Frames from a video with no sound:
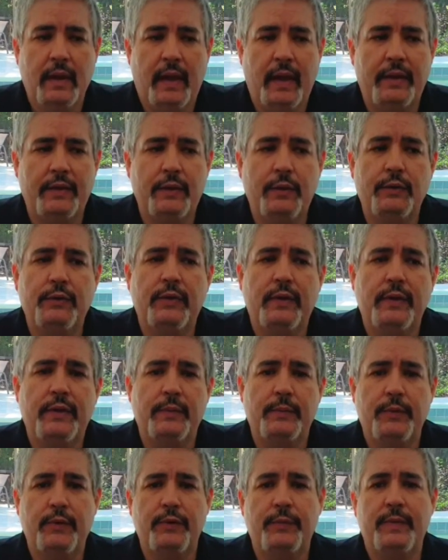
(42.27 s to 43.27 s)
And usually
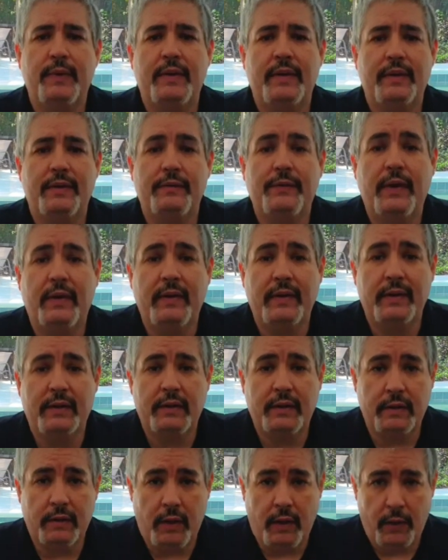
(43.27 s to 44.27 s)
the movement is very
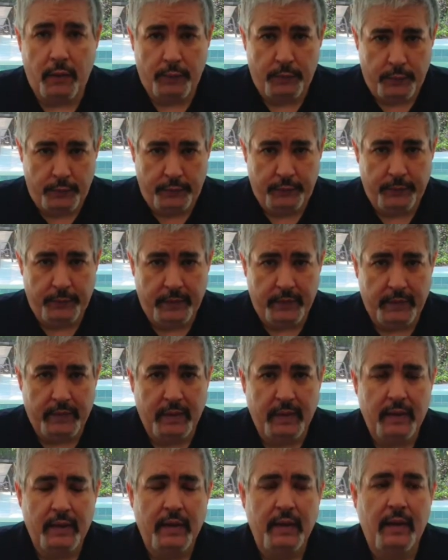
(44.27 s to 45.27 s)
slow movement.
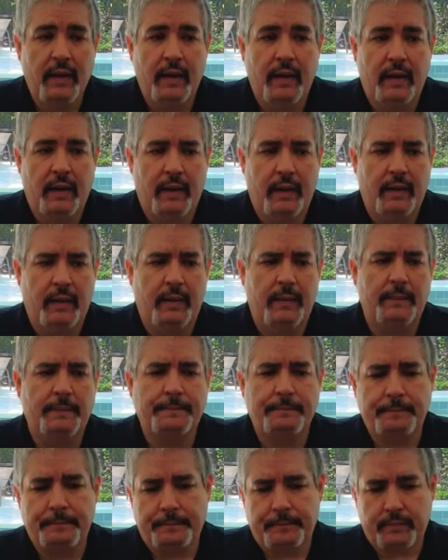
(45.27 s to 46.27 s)

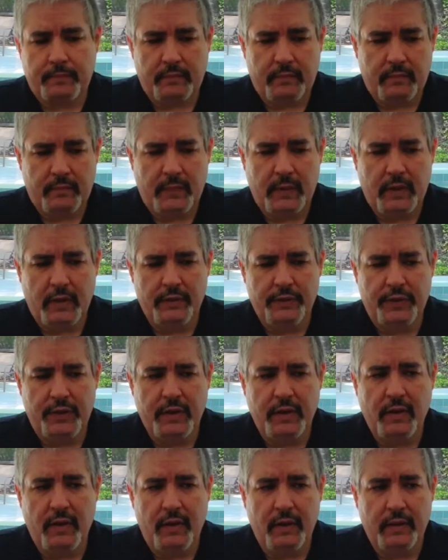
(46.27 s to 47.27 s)

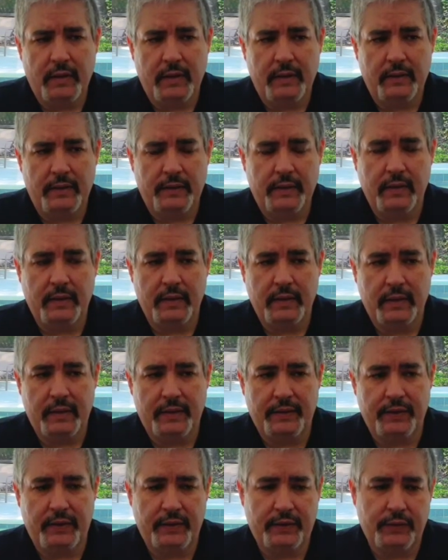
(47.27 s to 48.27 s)
Qigong is
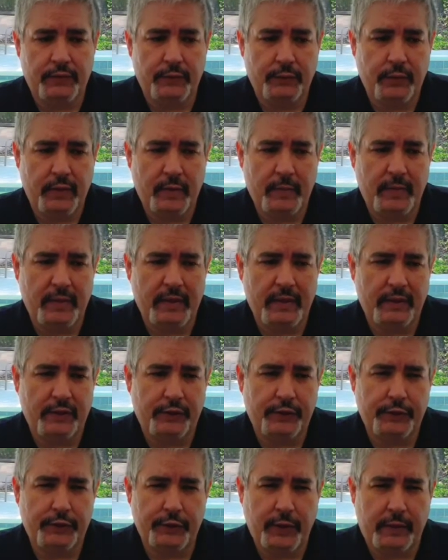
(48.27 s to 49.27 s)
an extremely
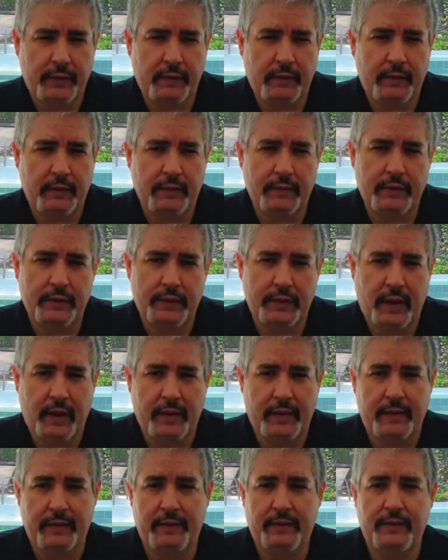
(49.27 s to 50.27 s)
subtle
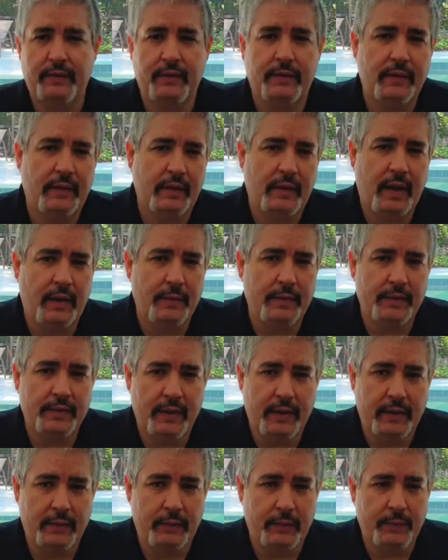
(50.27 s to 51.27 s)
science, and I would
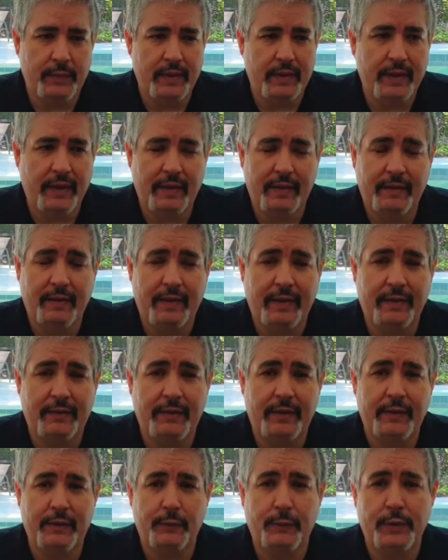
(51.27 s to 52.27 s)
say it would be kind of
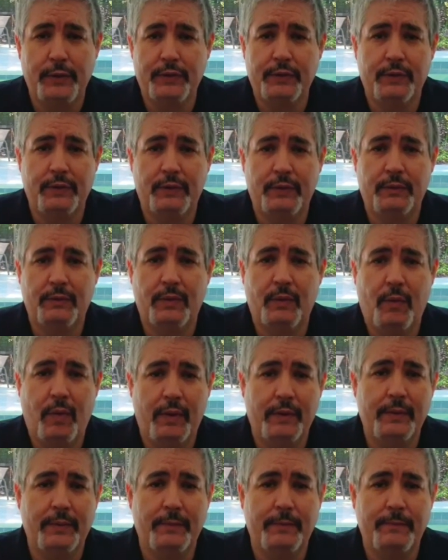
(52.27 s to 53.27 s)
like the original
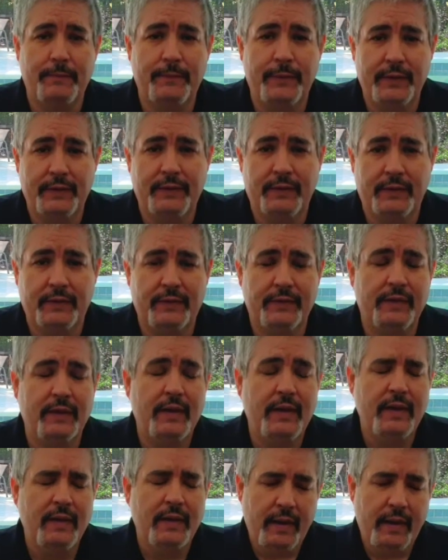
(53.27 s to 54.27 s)
quantum physics.
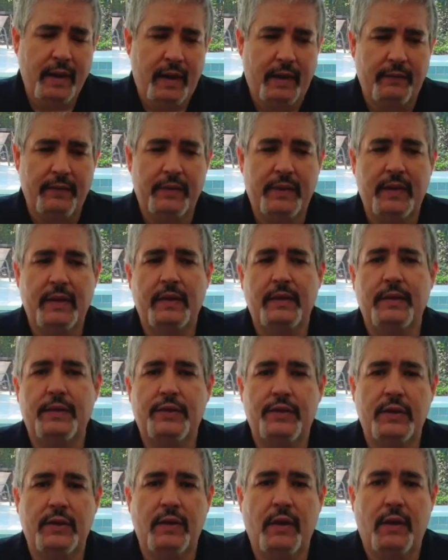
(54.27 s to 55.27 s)
Everything in the
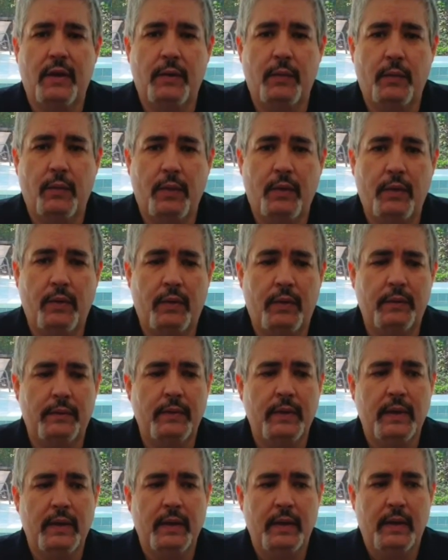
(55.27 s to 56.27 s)
Qigong
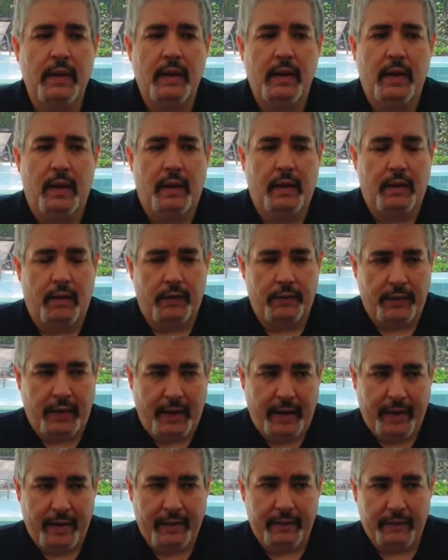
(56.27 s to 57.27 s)
world on the
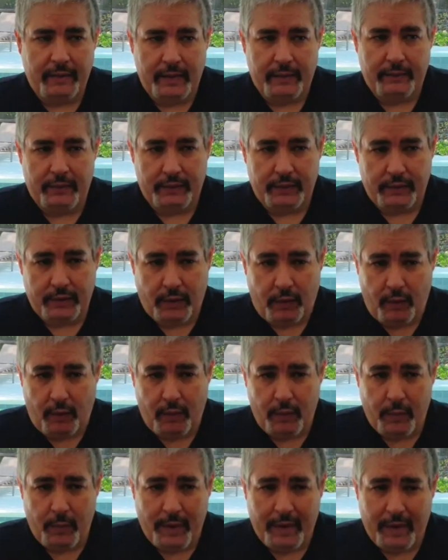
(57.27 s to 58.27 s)
higher levels is
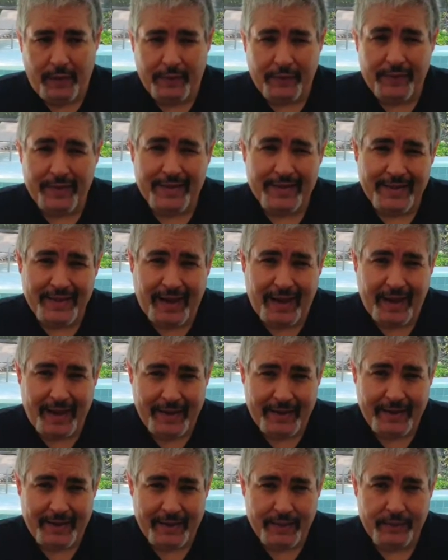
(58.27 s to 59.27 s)
all about the
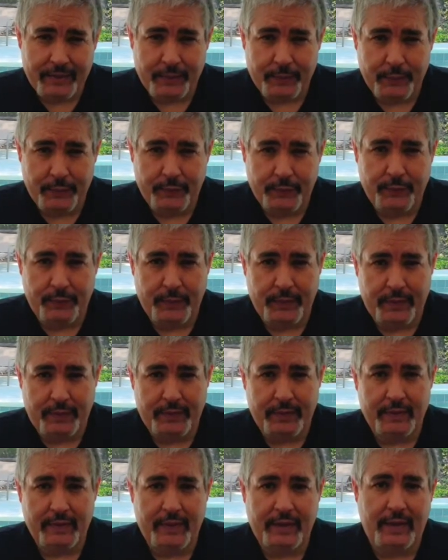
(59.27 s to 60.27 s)
tiniest
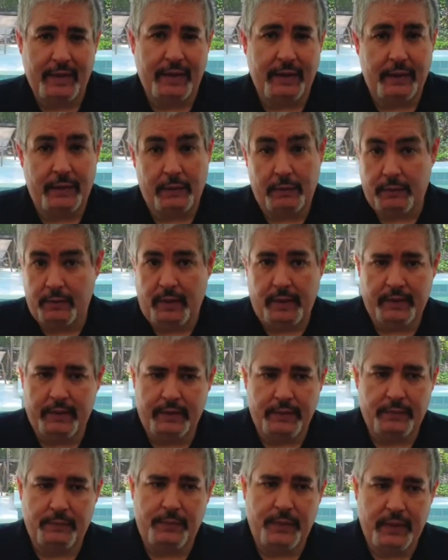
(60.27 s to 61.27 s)
movement getting you like
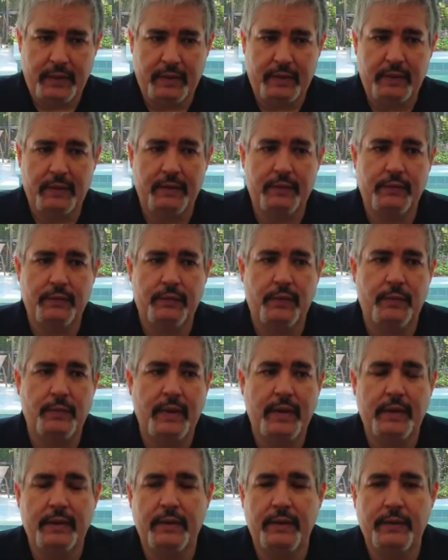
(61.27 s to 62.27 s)
this big,
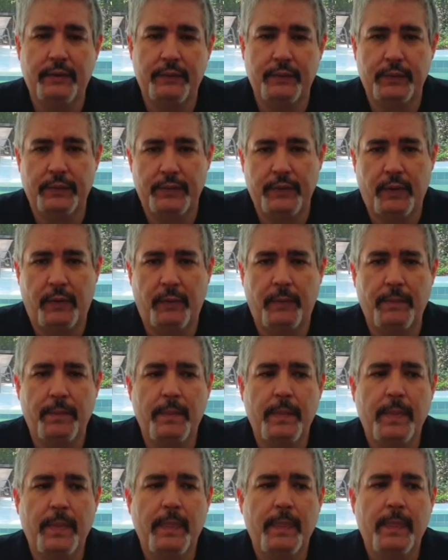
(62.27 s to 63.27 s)
tremendous
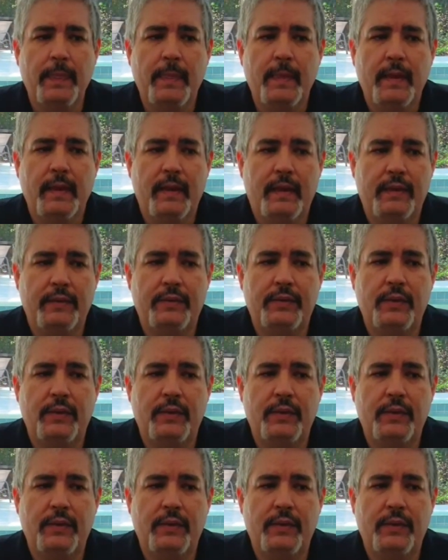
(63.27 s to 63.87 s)
result. And